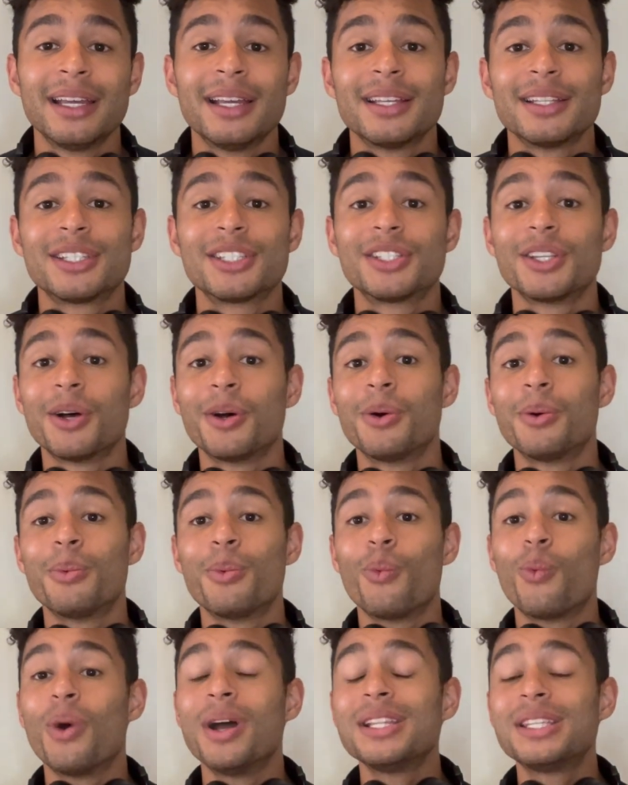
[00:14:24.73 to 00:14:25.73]
So
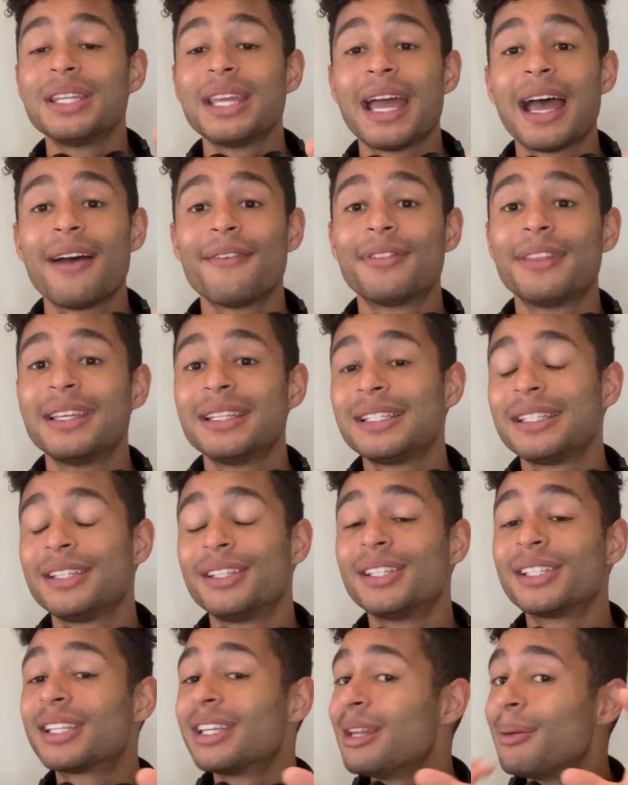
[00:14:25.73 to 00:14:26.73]
once you have this, you're
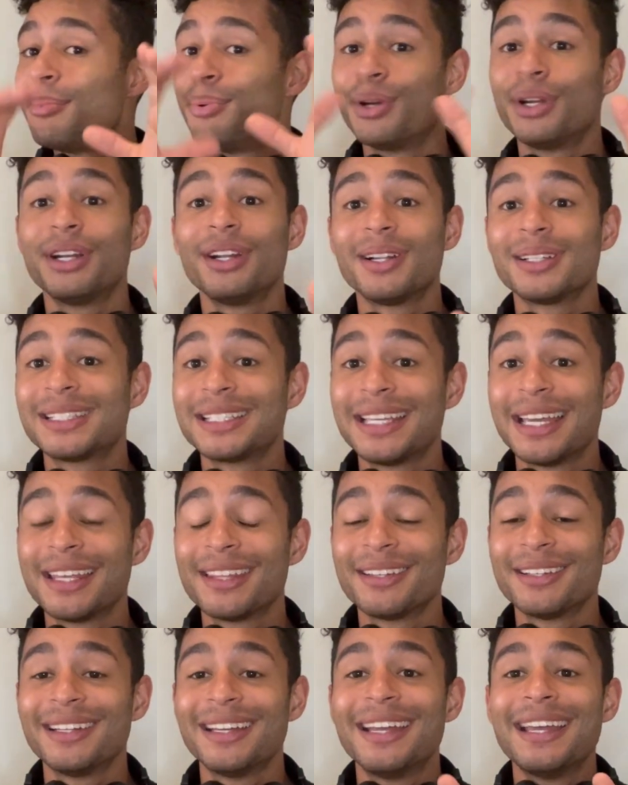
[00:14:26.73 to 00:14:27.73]
just gonna put it all
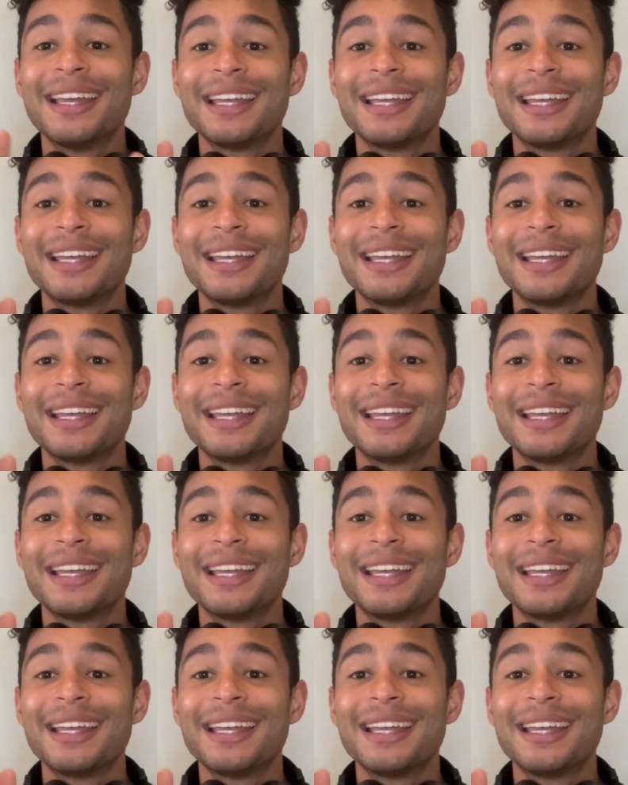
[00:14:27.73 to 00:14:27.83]
together,